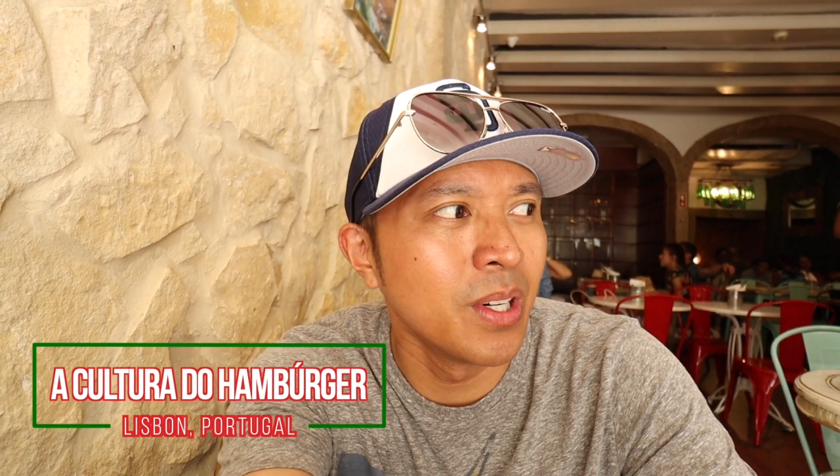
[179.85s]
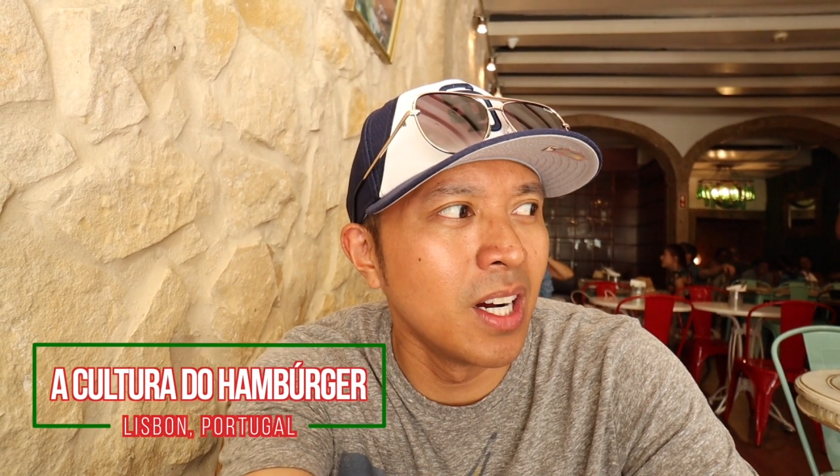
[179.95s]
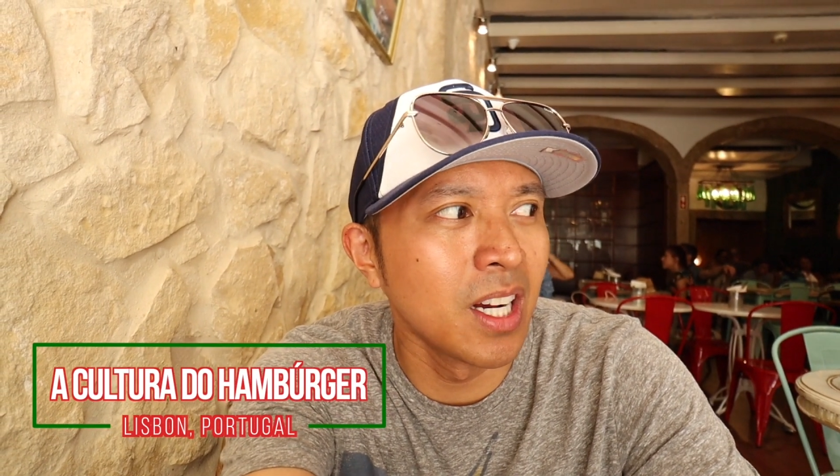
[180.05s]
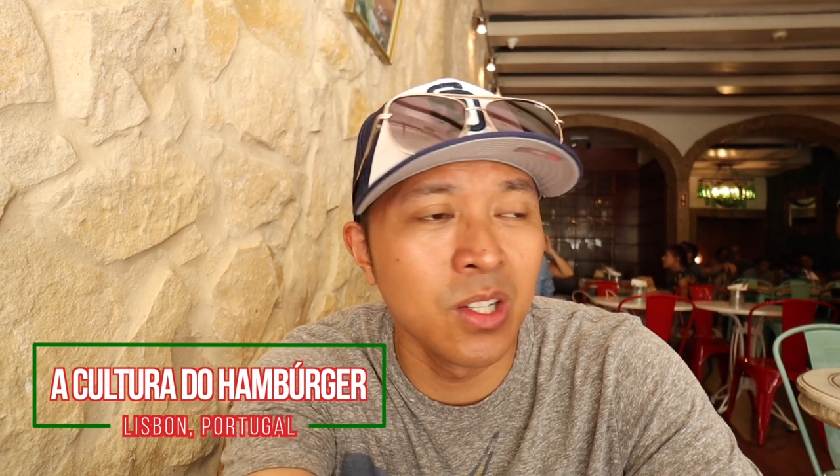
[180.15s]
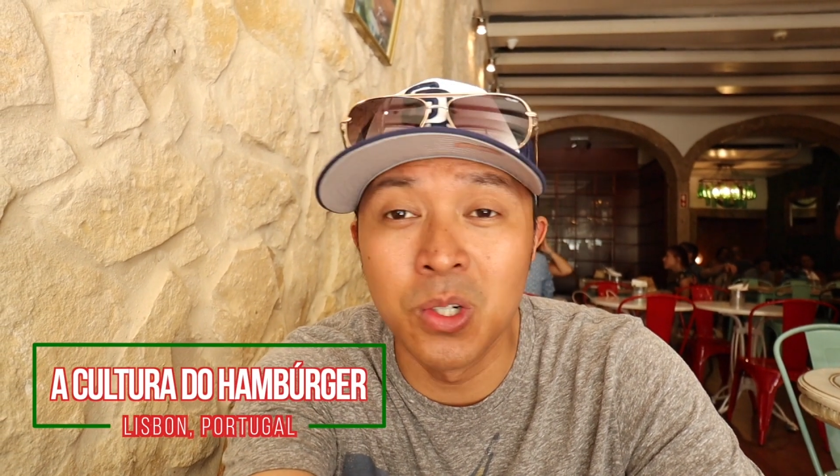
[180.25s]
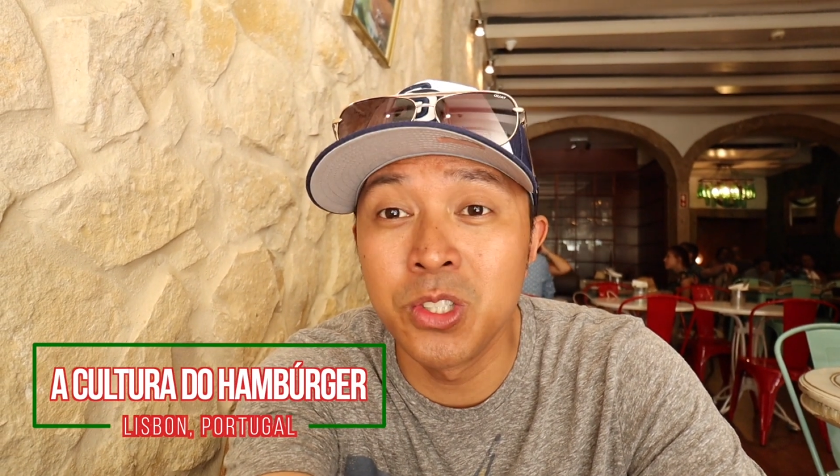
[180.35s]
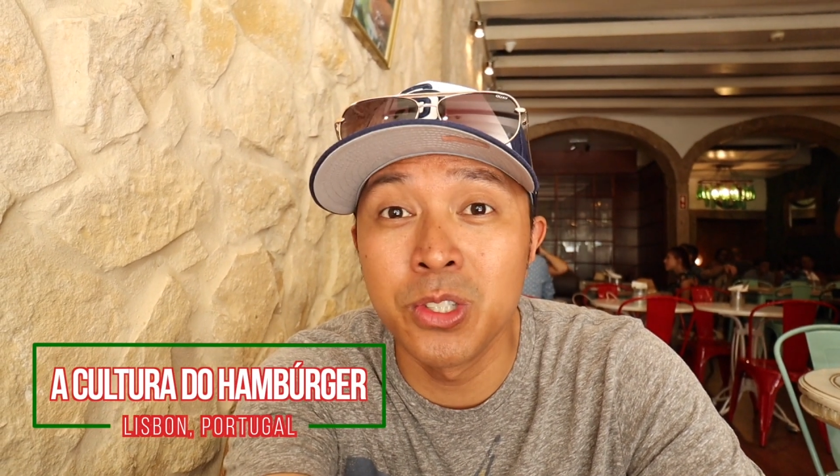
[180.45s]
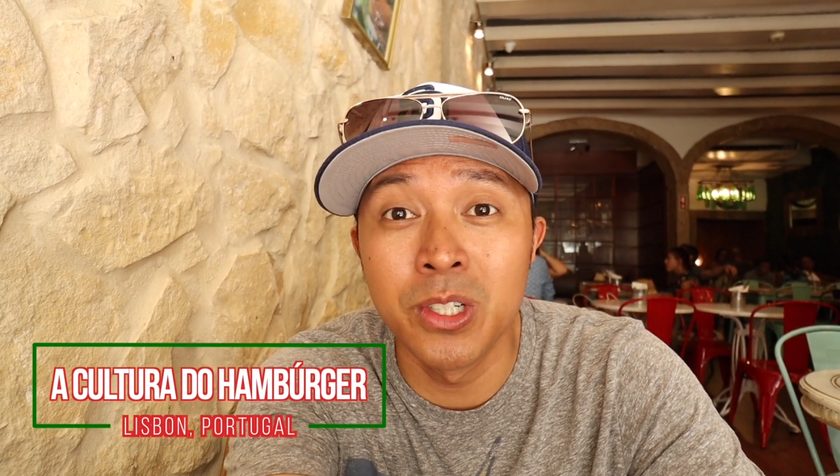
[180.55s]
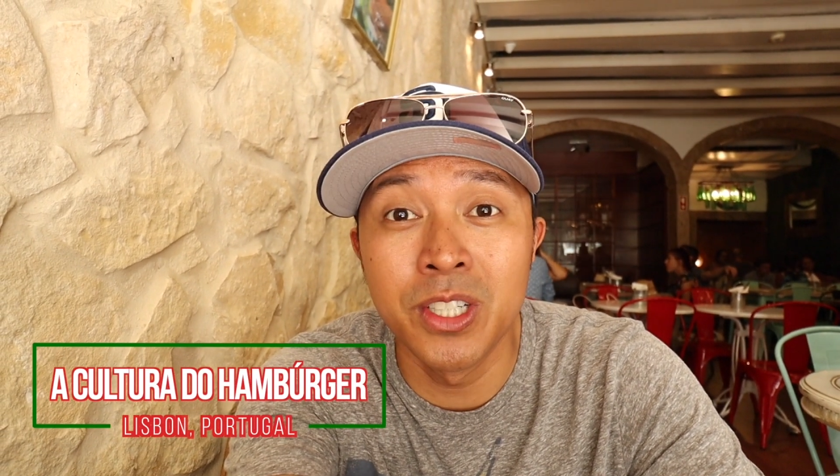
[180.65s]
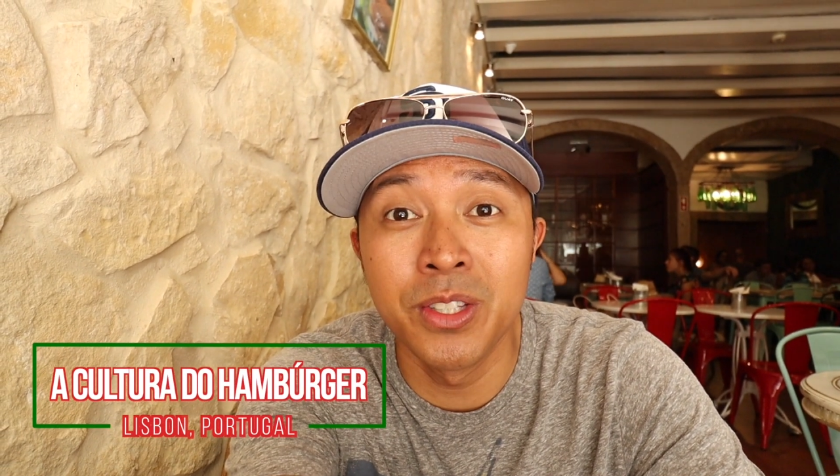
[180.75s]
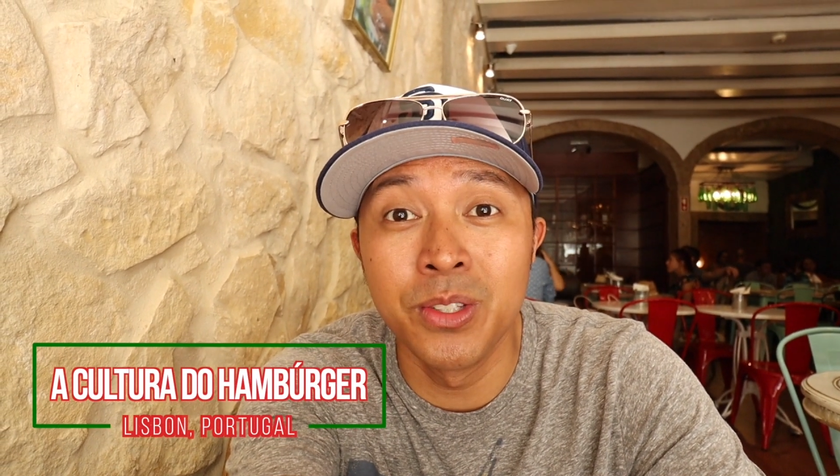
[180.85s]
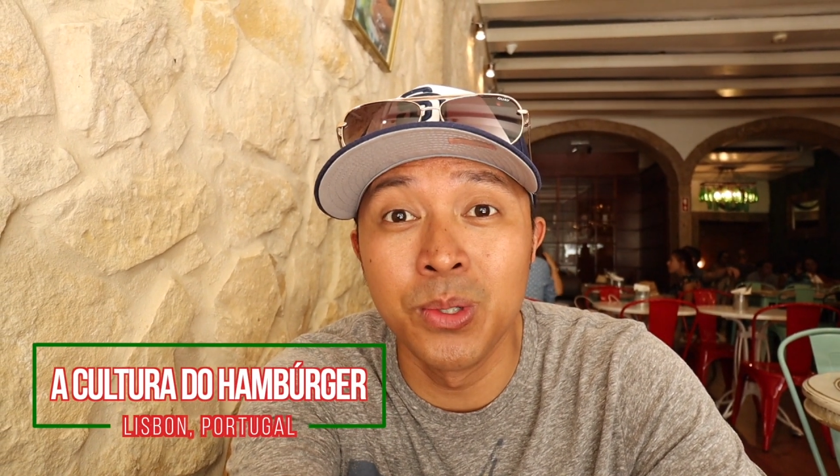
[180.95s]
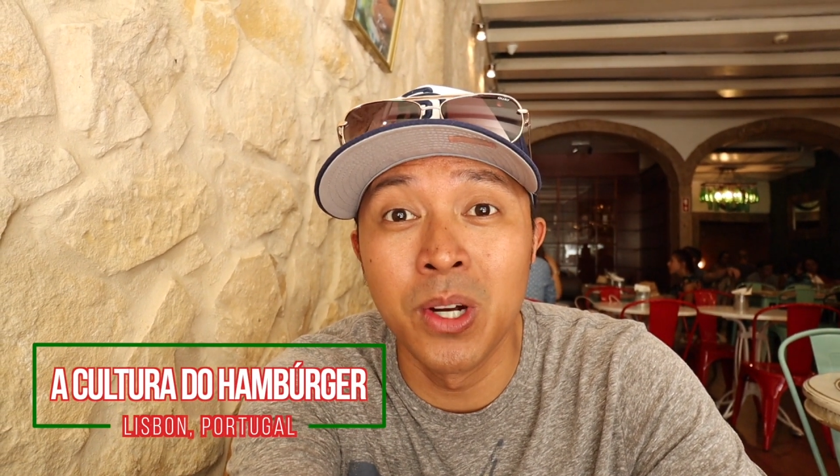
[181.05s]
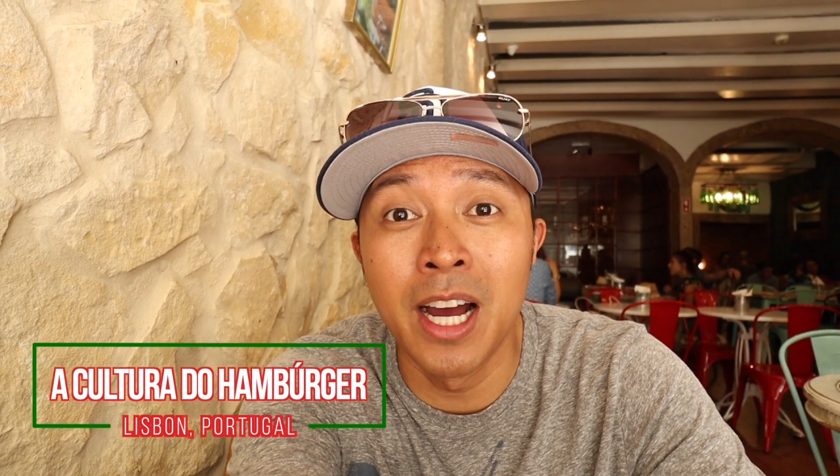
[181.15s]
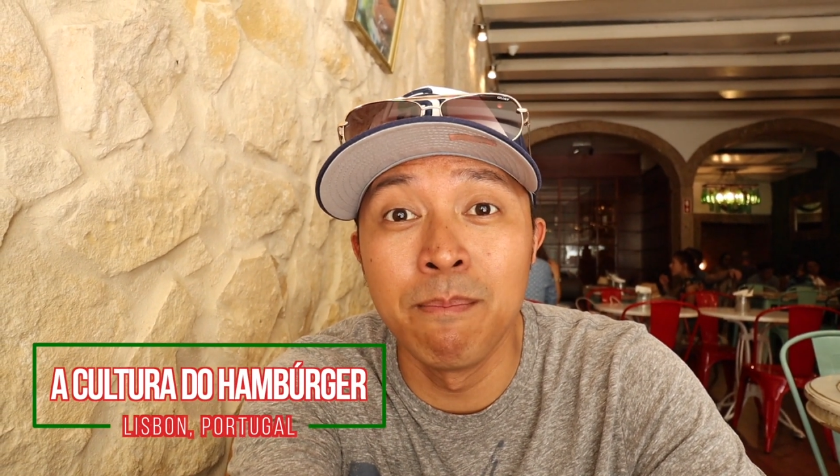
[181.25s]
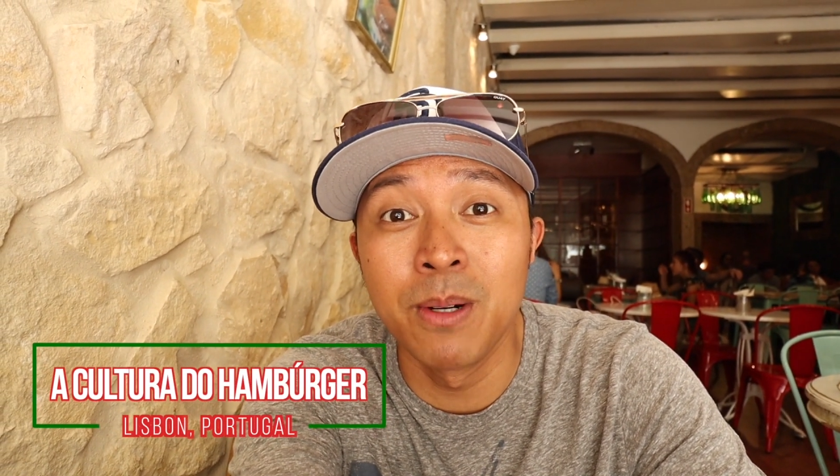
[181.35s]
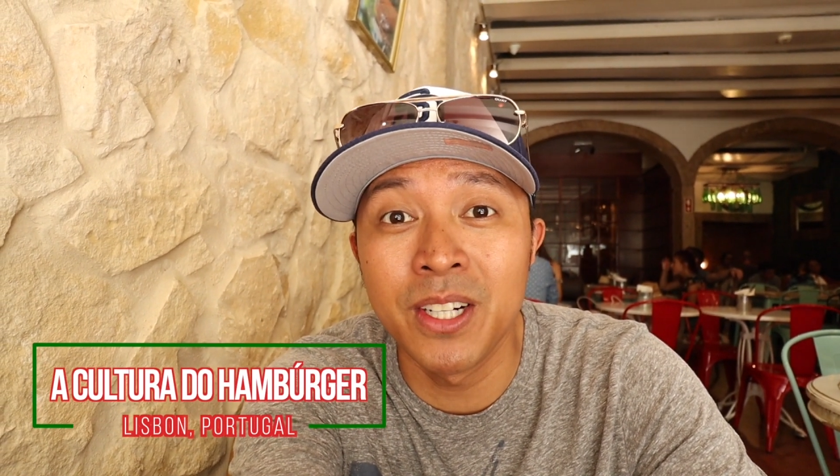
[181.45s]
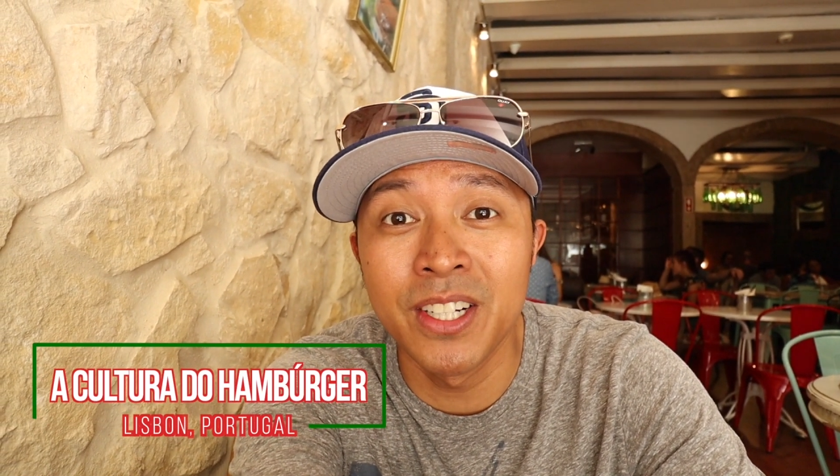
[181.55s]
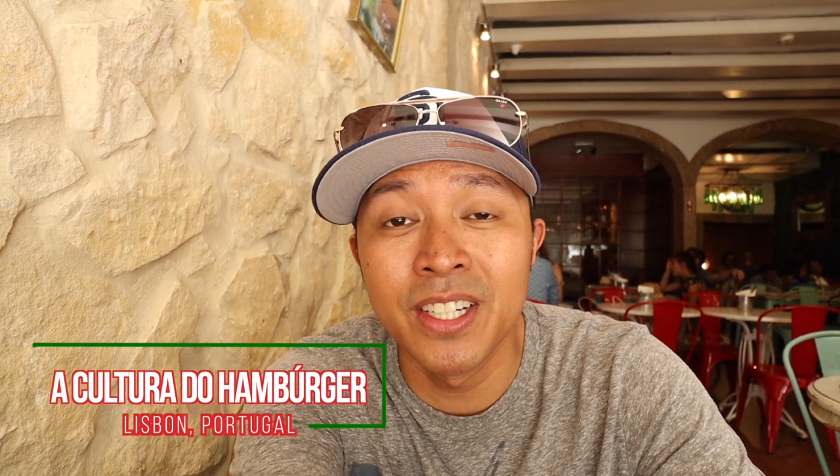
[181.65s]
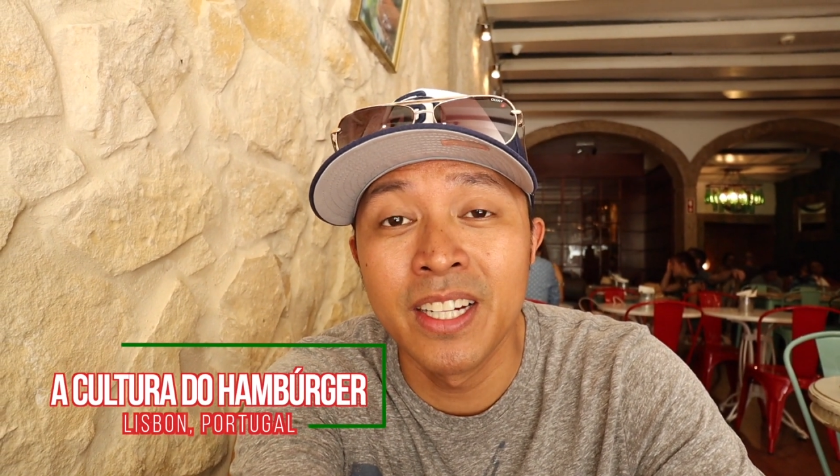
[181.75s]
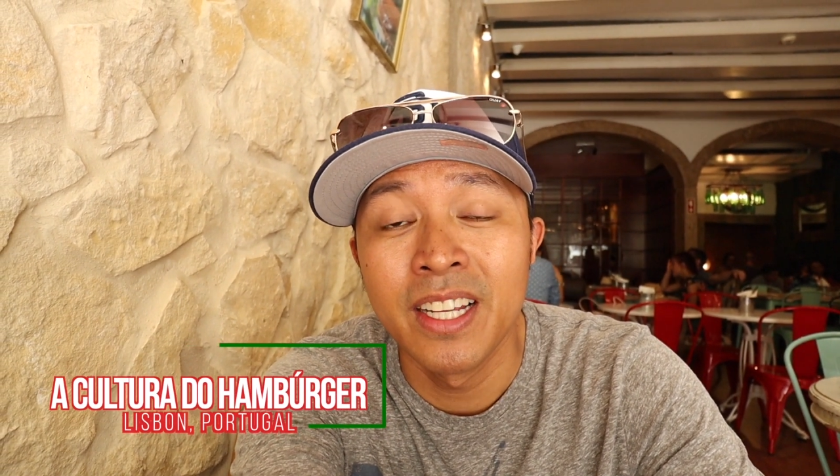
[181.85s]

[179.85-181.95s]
South Cultura do Hamburger,